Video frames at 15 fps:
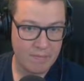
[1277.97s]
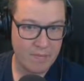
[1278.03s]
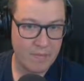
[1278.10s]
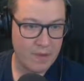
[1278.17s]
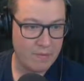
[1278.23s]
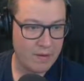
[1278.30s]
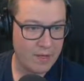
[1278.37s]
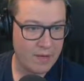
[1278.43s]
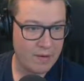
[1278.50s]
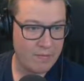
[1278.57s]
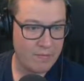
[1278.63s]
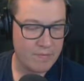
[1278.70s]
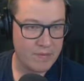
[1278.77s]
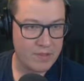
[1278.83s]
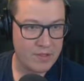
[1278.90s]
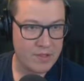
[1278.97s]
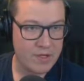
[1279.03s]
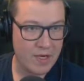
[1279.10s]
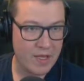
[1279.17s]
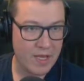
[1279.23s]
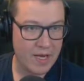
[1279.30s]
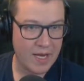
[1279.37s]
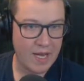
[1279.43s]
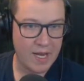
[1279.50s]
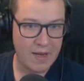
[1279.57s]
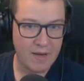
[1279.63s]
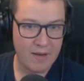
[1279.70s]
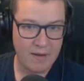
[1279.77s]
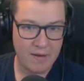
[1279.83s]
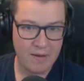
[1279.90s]
There we go. Let's try that again.
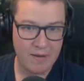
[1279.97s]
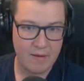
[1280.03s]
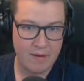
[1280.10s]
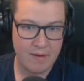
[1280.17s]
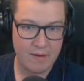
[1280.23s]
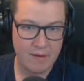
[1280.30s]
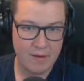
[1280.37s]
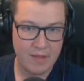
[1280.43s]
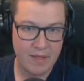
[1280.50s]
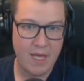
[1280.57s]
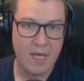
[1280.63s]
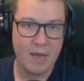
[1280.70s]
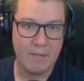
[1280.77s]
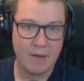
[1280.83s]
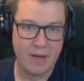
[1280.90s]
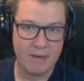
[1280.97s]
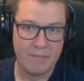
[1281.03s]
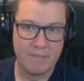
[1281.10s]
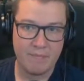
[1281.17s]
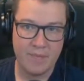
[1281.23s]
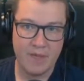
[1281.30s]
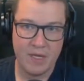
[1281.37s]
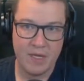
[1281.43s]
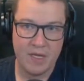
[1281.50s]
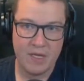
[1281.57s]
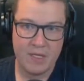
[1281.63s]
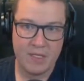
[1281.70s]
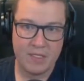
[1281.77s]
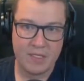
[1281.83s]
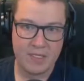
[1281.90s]
There we go.
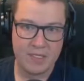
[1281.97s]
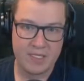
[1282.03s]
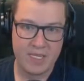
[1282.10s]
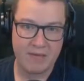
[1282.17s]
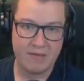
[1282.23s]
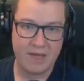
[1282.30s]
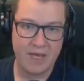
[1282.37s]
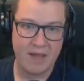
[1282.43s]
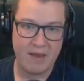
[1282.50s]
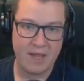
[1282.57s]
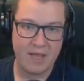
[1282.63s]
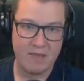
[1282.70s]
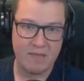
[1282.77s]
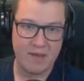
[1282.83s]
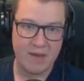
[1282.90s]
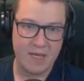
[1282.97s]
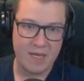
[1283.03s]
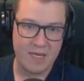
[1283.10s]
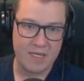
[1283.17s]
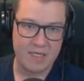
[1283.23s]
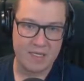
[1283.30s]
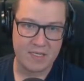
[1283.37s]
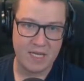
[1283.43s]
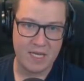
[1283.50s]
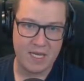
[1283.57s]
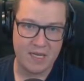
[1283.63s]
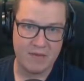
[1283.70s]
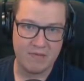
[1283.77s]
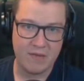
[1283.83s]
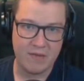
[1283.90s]
So the staff can now get the feed they
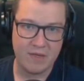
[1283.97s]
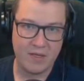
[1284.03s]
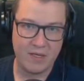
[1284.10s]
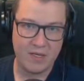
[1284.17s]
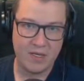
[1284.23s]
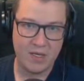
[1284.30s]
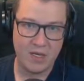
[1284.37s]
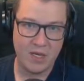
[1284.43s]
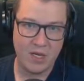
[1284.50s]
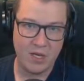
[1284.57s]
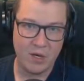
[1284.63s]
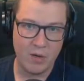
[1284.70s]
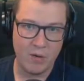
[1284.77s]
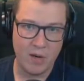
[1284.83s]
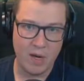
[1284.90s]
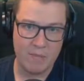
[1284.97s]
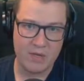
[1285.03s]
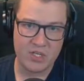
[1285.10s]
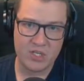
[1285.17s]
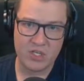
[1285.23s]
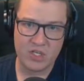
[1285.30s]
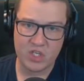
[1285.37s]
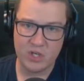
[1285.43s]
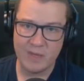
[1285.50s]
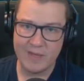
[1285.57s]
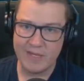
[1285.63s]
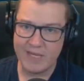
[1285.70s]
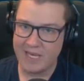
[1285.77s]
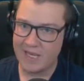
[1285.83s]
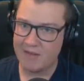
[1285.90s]
need for you. I'm assuming
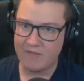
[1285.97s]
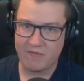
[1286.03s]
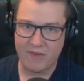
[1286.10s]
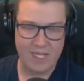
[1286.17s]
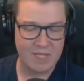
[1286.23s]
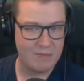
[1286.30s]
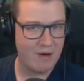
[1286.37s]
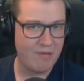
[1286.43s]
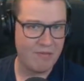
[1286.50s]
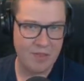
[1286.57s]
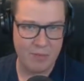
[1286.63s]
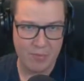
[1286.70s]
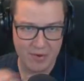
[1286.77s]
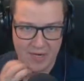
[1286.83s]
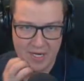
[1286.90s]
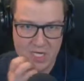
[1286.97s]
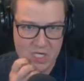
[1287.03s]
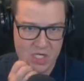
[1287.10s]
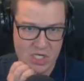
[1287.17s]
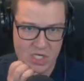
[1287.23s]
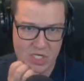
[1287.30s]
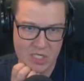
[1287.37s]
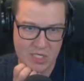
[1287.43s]
they can feed them off the bridge,